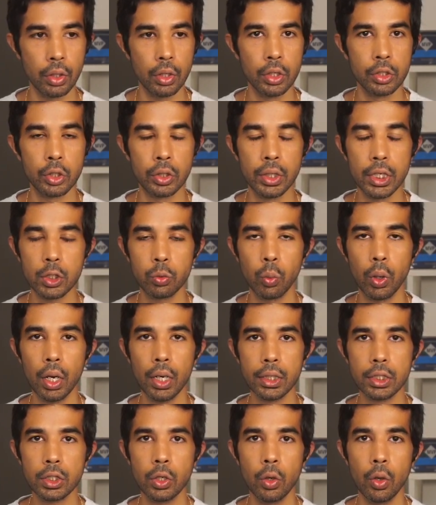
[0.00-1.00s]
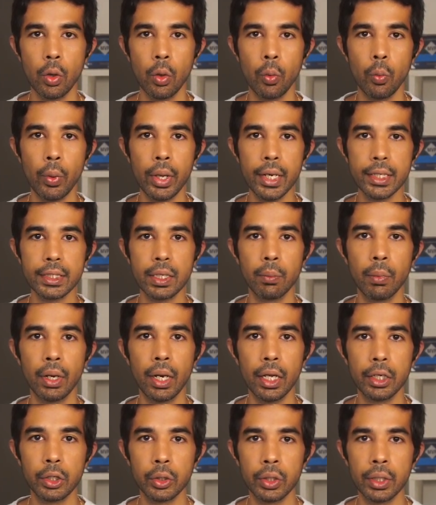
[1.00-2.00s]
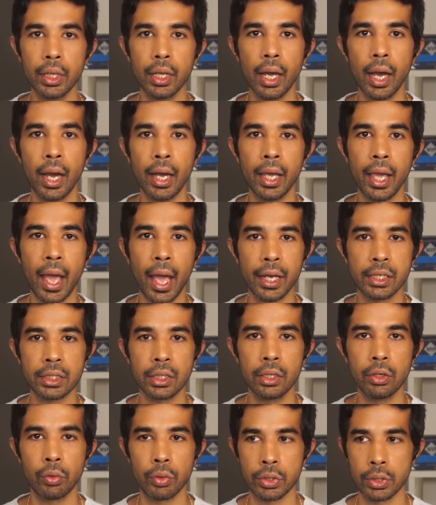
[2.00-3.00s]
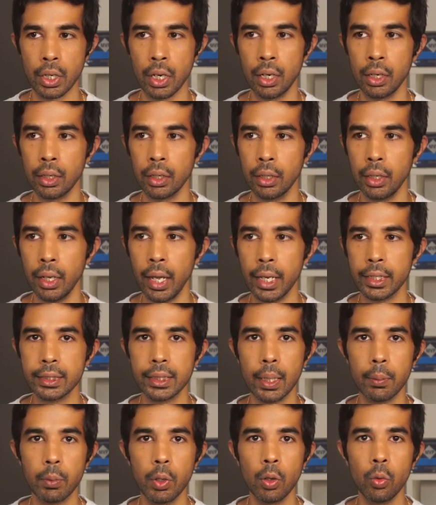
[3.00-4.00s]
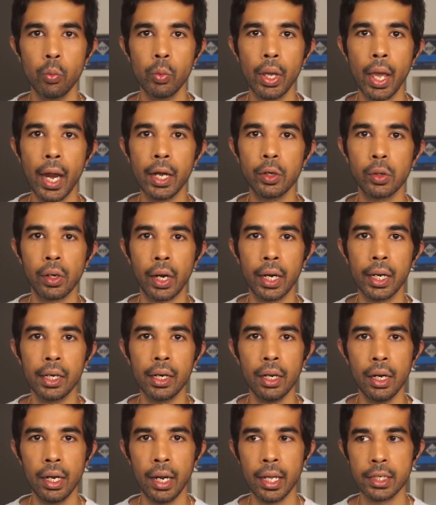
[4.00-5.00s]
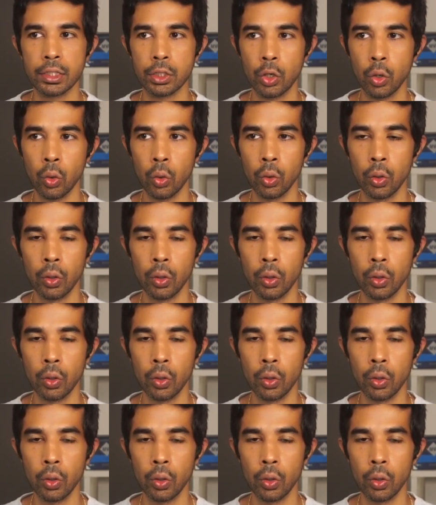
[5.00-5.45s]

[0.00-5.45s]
So this works very similar to the IActionResult, except we had to write less code.